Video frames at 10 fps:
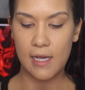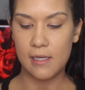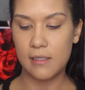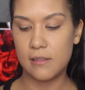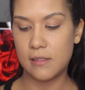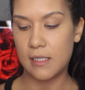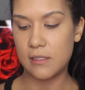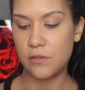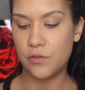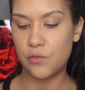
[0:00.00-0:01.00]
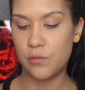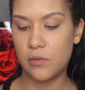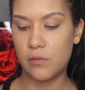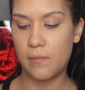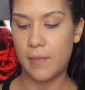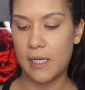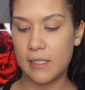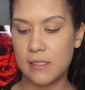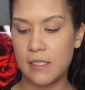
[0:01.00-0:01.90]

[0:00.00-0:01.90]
and as usual my